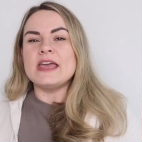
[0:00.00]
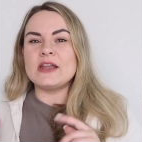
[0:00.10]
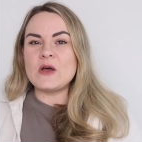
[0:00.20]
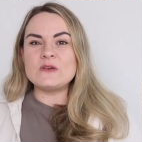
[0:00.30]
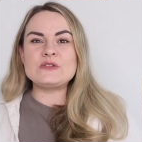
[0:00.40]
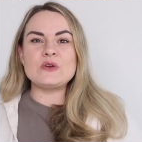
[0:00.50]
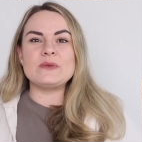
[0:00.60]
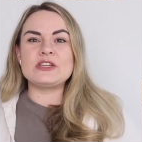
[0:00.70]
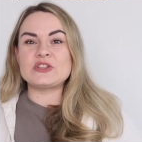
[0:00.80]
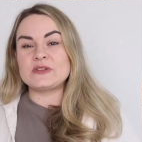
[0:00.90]
and also
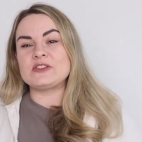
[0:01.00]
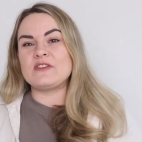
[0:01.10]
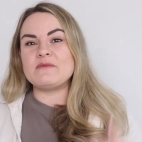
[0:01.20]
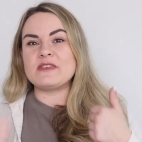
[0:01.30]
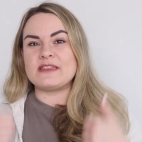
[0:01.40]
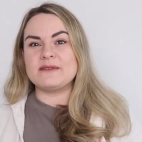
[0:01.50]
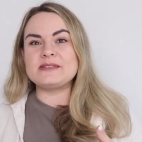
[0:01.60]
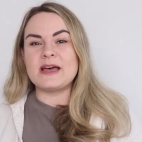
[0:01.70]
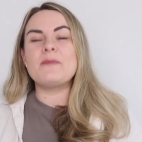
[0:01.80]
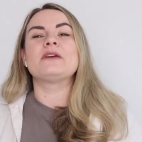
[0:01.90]
make sure to give me a thumbs up